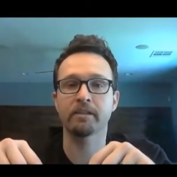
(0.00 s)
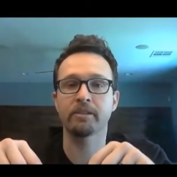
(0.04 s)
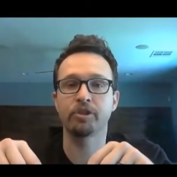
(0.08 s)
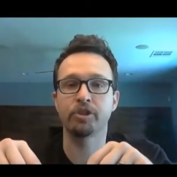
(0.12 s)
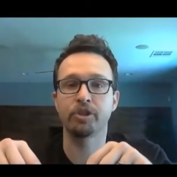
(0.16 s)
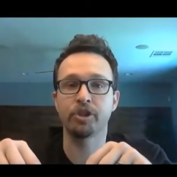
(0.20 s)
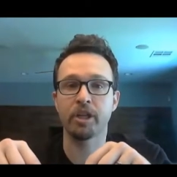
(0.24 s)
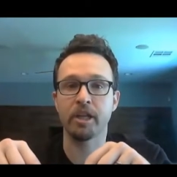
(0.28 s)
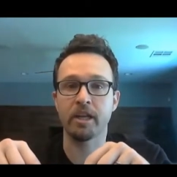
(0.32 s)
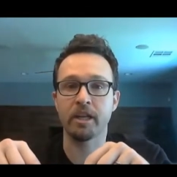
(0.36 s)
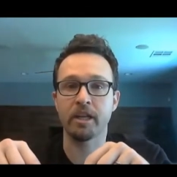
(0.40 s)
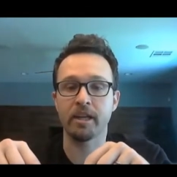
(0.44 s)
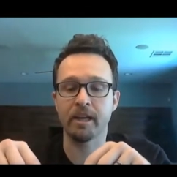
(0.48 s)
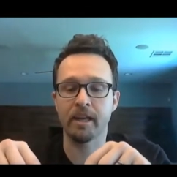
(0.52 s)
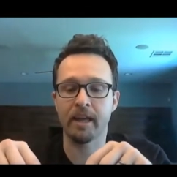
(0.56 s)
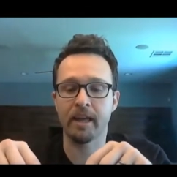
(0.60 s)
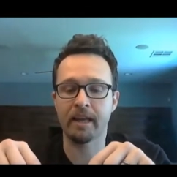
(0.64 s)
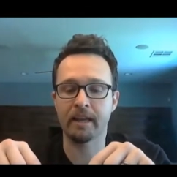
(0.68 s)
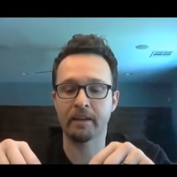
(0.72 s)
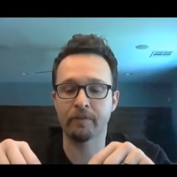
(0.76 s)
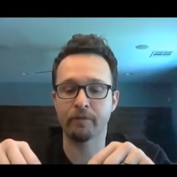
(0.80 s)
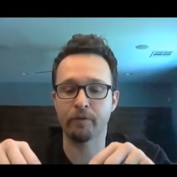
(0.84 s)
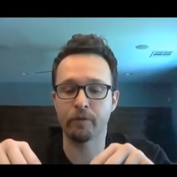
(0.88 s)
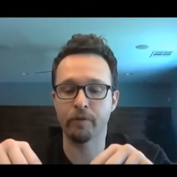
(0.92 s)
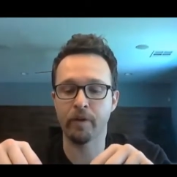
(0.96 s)
G.
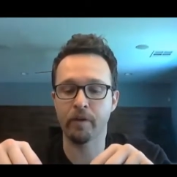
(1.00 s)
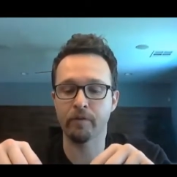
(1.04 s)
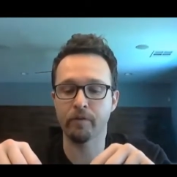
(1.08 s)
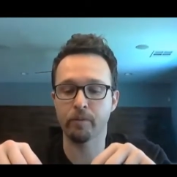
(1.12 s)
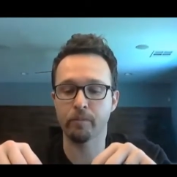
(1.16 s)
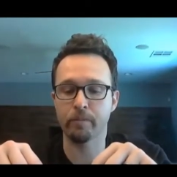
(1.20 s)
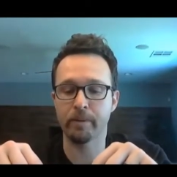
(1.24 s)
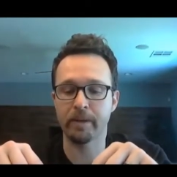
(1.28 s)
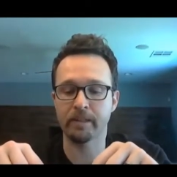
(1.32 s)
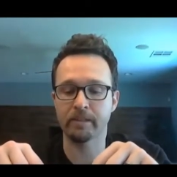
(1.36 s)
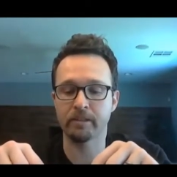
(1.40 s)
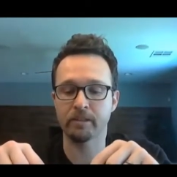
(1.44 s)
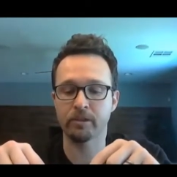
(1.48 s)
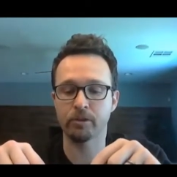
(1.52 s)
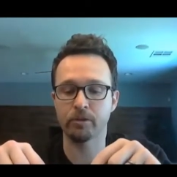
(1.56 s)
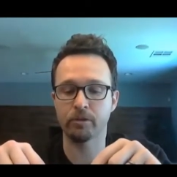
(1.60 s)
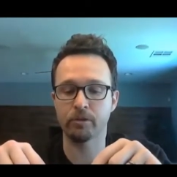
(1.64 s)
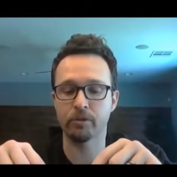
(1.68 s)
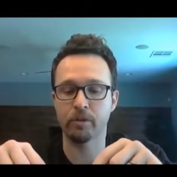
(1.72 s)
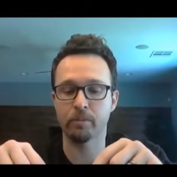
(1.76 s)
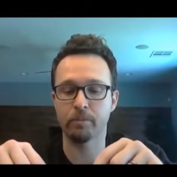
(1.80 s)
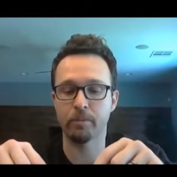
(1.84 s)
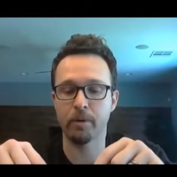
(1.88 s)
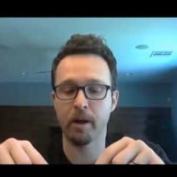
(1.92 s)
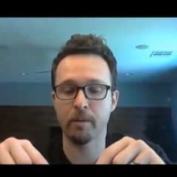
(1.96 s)
And if you've ever been to
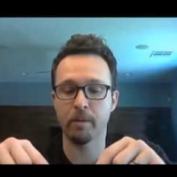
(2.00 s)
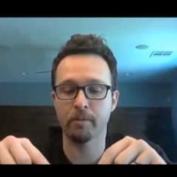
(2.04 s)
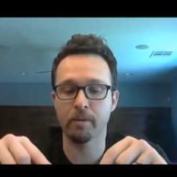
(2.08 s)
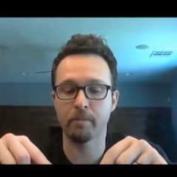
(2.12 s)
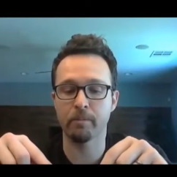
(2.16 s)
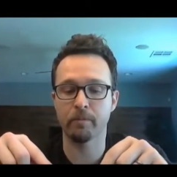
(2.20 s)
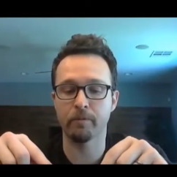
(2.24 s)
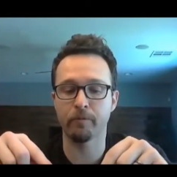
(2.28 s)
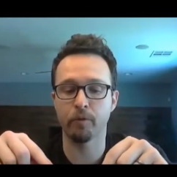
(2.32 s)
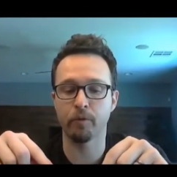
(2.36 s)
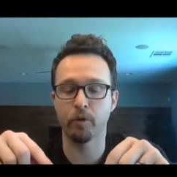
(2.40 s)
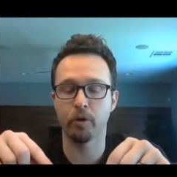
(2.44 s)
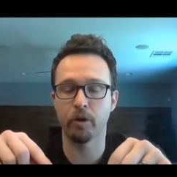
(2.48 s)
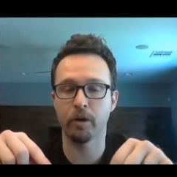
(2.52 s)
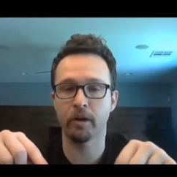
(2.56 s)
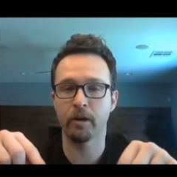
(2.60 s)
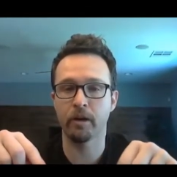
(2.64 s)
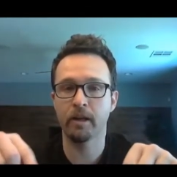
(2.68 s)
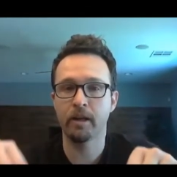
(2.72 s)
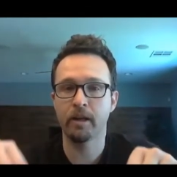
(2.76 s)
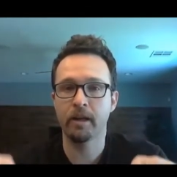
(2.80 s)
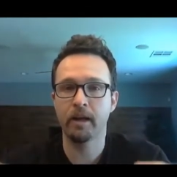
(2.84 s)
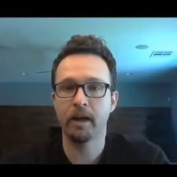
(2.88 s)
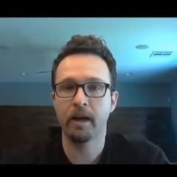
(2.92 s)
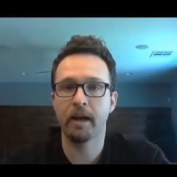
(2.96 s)
the property before,
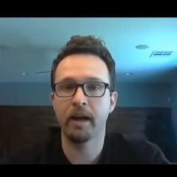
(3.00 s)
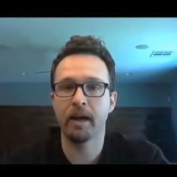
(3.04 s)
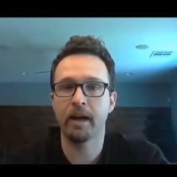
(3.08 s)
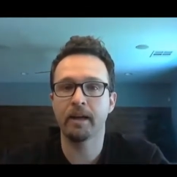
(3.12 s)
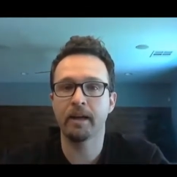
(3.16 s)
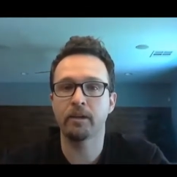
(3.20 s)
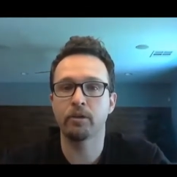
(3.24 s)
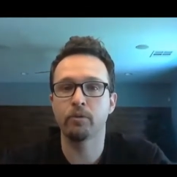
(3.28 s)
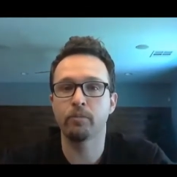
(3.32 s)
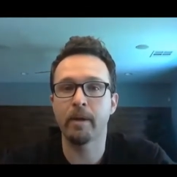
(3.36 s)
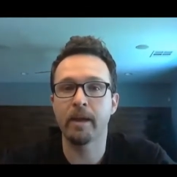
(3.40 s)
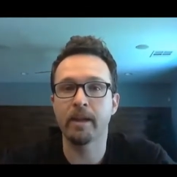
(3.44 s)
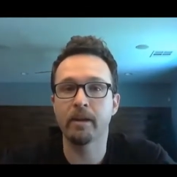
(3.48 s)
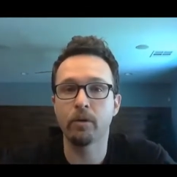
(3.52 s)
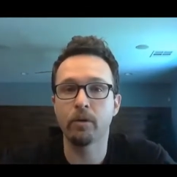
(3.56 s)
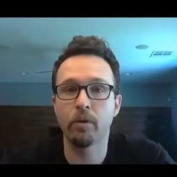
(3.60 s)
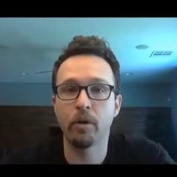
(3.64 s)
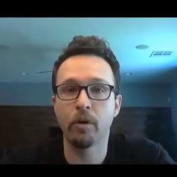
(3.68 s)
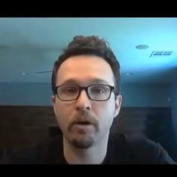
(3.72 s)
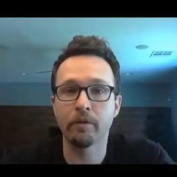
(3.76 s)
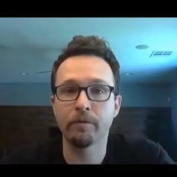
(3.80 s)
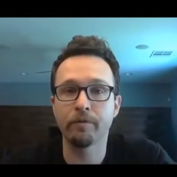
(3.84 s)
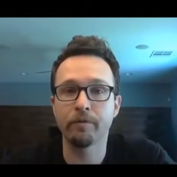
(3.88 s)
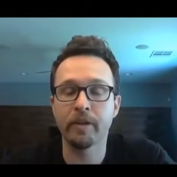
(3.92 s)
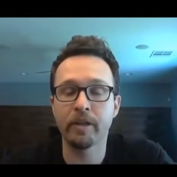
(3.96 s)
you may know
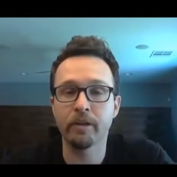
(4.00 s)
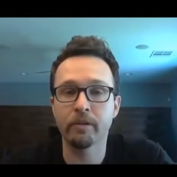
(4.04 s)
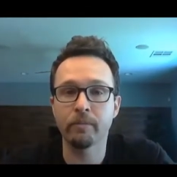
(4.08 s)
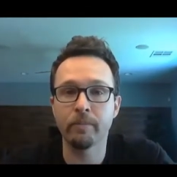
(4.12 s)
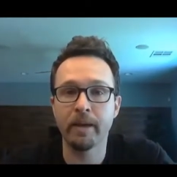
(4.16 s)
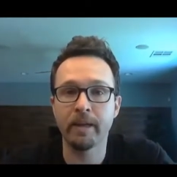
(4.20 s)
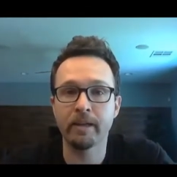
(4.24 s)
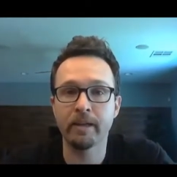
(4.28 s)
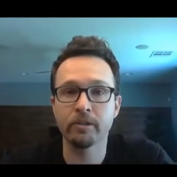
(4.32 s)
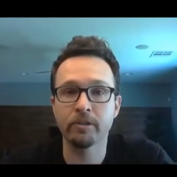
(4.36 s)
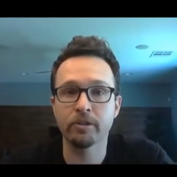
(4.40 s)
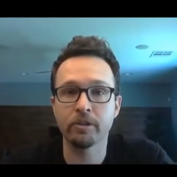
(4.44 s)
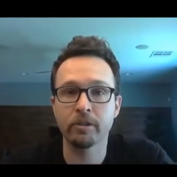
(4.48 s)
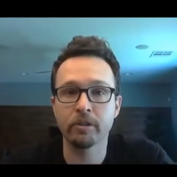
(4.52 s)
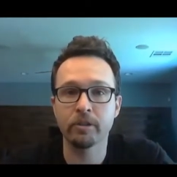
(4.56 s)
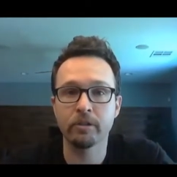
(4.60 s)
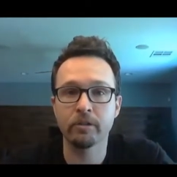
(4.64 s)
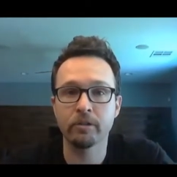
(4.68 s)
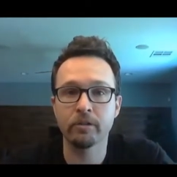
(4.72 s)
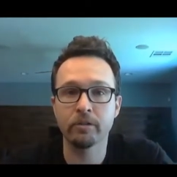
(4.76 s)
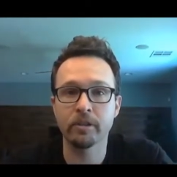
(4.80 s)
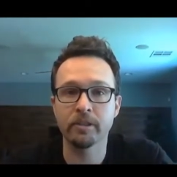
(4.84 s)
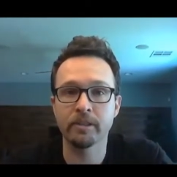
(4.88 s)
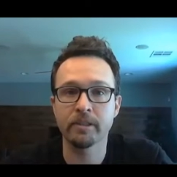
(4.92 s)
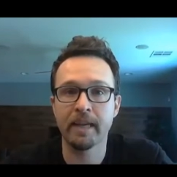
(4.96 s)
our vineyard manager,
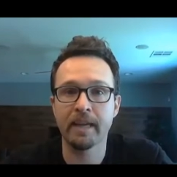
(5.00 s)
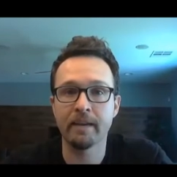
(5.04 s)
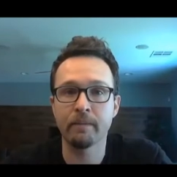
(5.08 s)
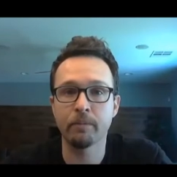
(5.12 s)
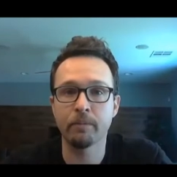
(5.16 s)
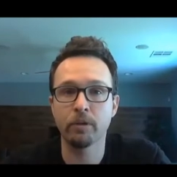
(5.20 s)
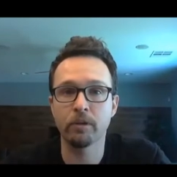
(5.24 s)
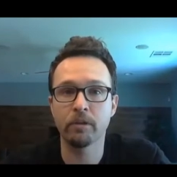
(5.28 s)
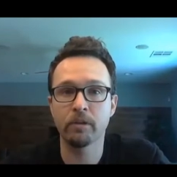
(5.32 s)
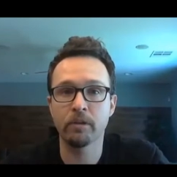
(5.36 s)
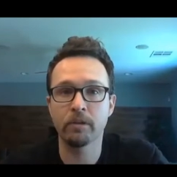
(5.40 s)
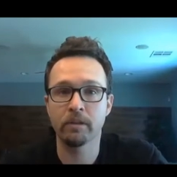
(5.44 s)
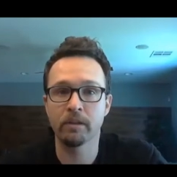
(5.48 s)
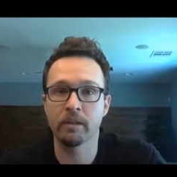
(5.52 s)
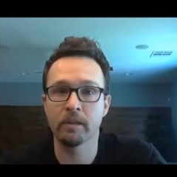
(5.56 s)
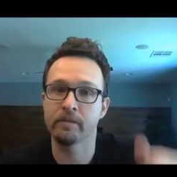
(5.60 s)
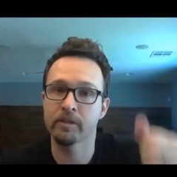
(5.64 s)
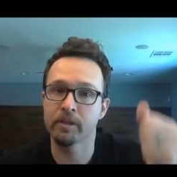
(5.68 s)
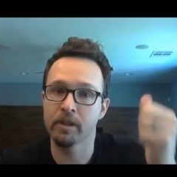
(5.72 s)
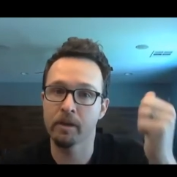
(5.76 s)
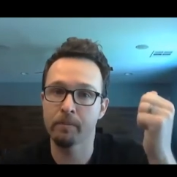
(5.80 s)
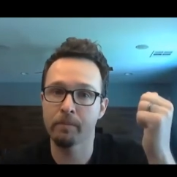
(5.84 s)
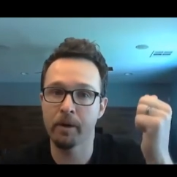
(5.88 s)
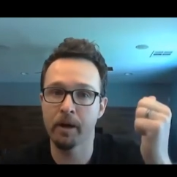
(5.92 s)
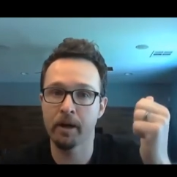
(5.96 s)
Chris Hamill, lives
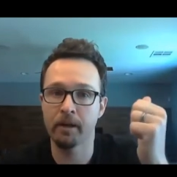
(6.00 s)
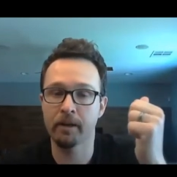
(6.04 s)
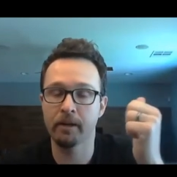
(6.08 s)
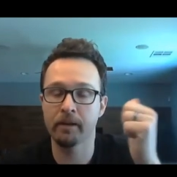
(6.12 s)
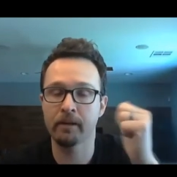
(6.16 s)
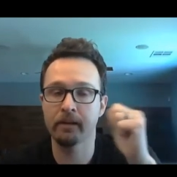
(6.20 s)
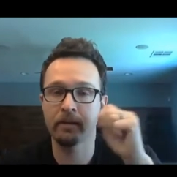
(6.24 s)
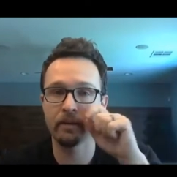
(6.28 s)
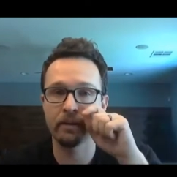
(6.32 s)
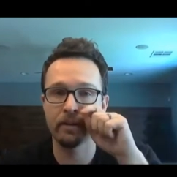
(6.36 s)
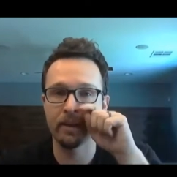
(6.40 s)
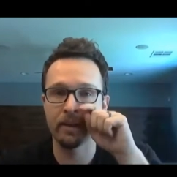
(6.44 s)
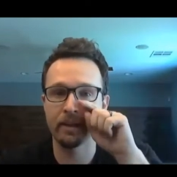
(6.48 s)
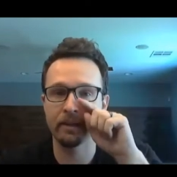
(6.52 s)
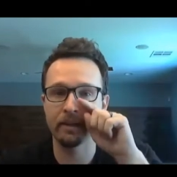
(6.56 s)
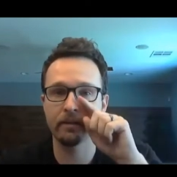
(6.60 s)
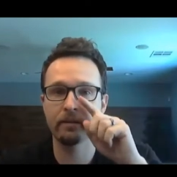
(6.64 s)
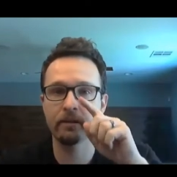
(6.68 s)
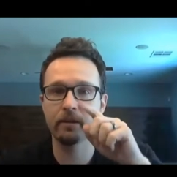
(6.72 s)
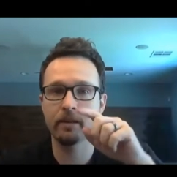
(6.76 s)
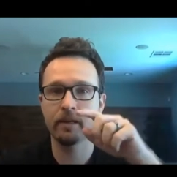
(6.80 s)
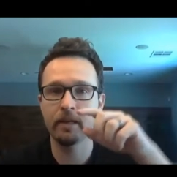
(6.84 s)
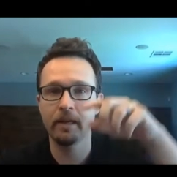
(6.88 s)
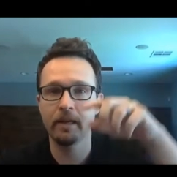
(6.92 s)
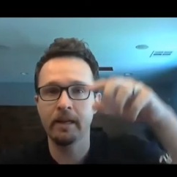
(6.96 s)
up on the
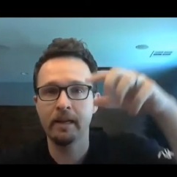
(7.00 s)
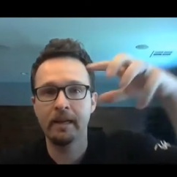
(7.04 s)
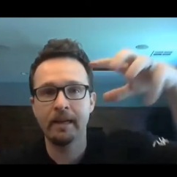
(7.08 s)
hill.